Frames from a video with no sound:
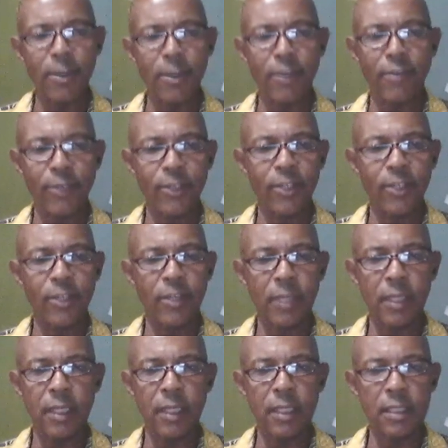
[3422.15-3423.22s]
that we have to learn
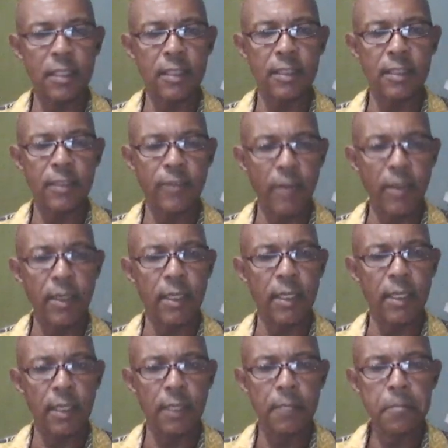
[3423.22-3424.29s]
because it's very
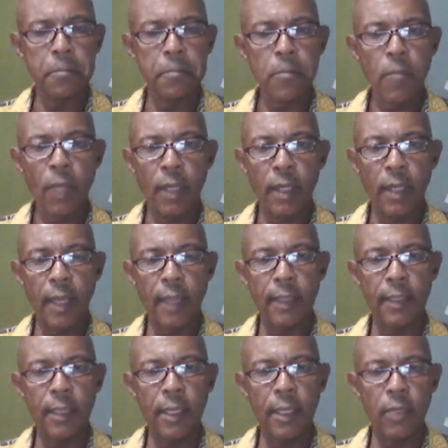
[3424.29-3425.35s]
little
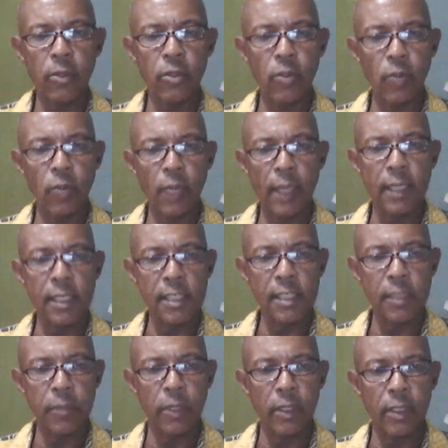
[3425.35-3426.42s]
that they could do at
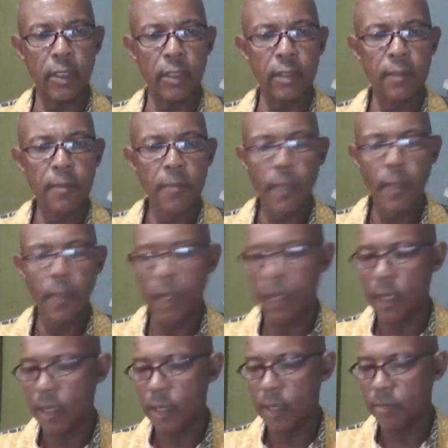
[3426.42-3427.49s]
this point.
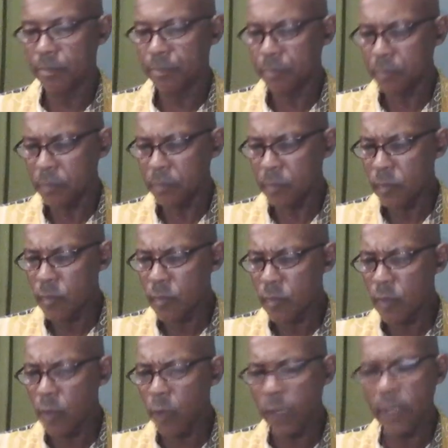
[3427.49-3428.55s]
Um,
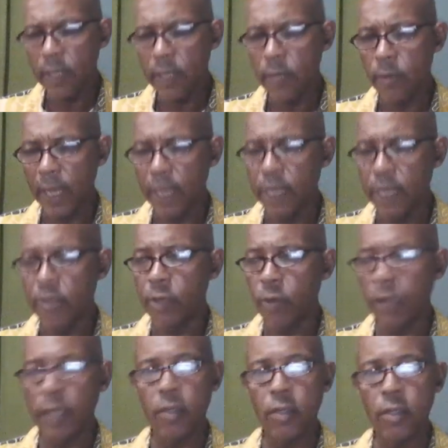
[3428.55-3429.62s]
what they, anyway,
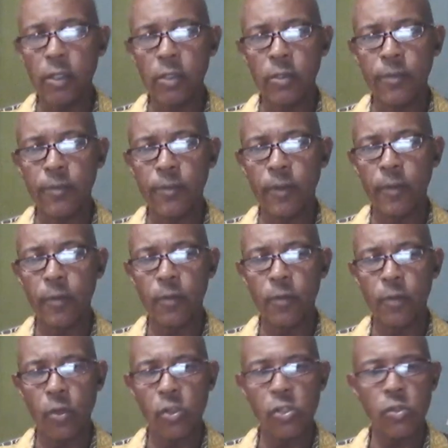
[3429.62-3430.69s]
what they could do for
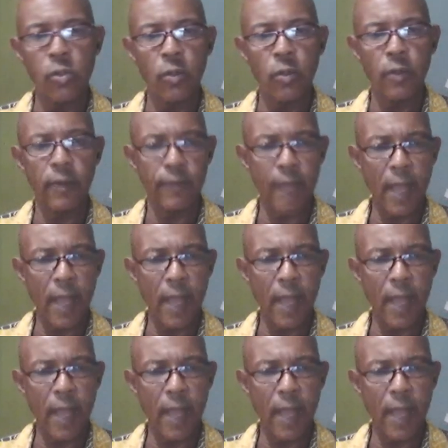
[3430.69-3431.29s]
those who the